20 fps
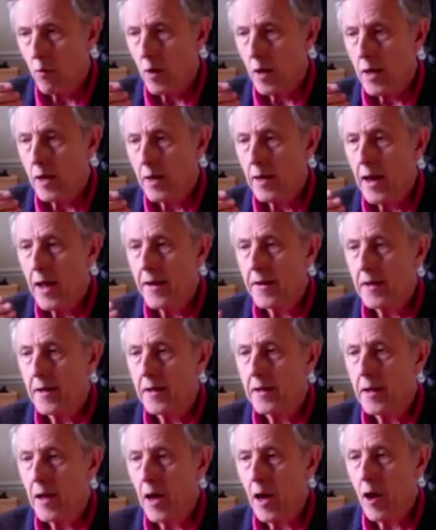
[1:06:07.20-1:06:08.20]
in
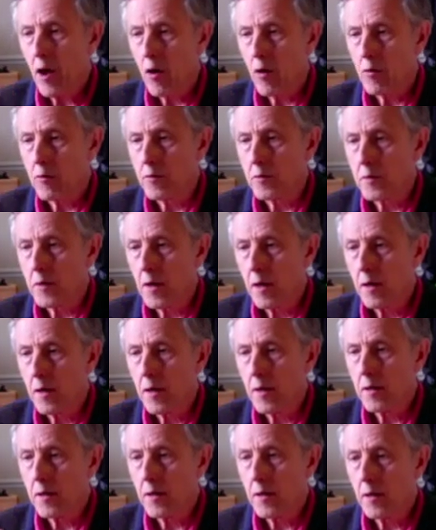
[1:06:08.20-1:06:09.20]
letting go
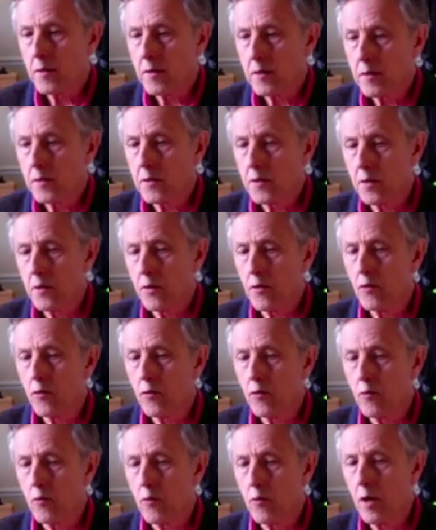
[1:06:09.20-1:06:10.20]

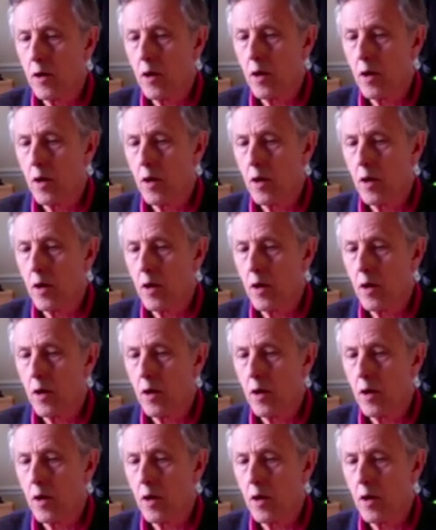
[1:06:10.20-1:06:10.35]
to